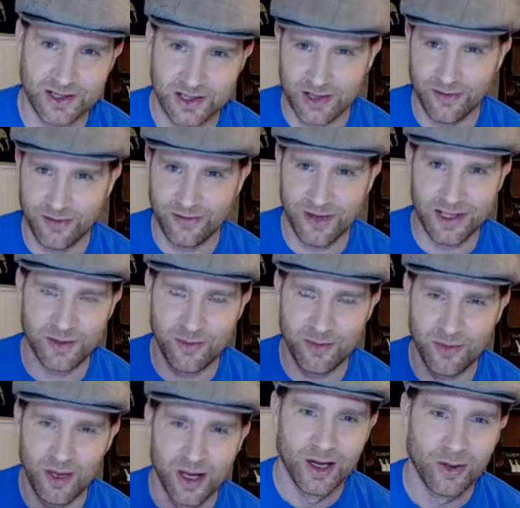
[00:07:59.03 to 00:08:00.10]
So the first one
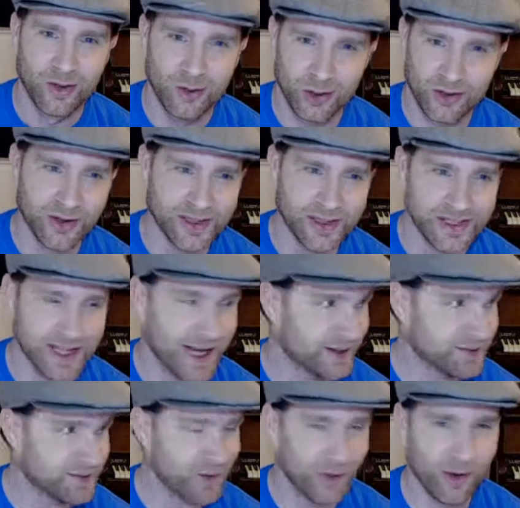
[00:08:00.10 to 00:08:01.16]
we'll do is that.
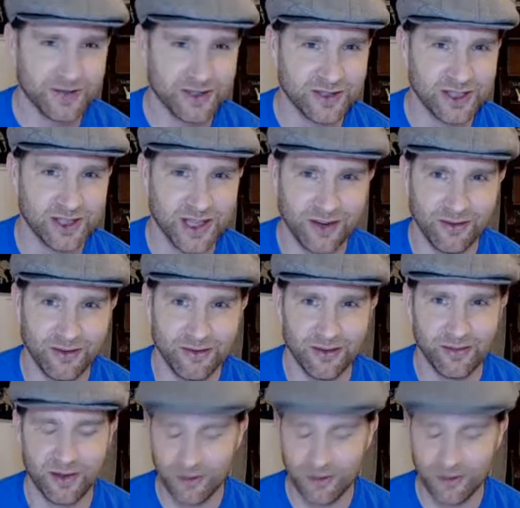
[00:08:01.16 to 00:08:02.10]
It's my wife just shouting from the